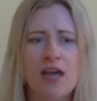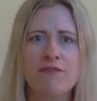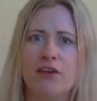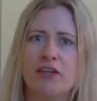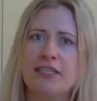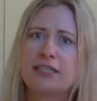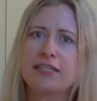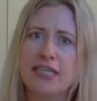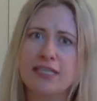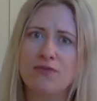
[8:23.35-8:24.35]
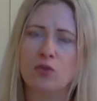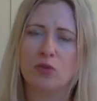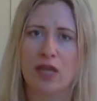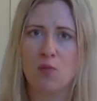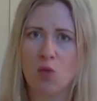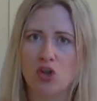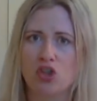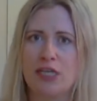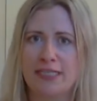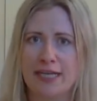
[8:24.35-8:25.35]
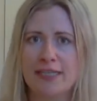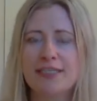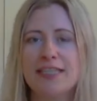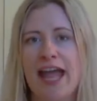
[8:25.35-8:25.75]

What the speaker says: very successful in what she does,